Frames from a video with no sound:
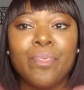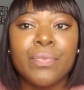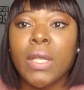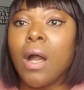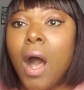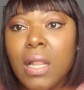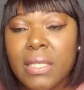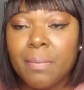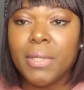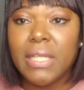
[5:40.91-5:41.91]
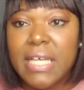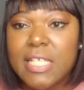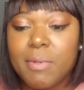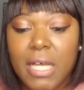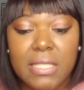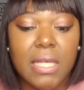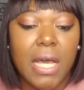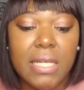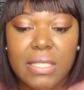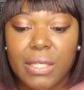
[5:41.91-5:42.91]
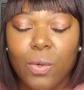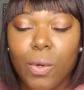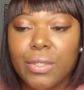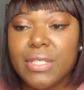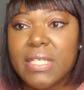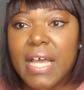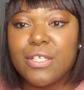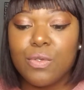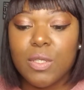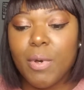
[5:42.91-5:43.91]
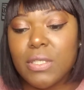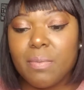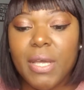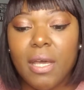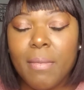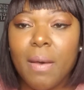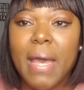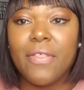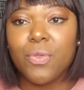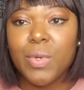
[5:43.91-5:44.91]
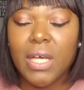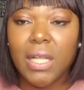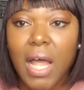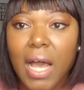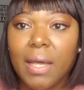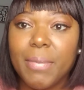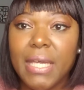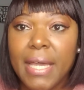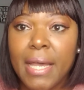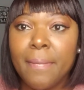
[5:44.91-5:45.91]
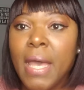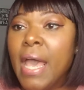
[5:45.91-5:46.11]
calling the police because the custody order says you're supposed to pick him up at 3:00 p.m.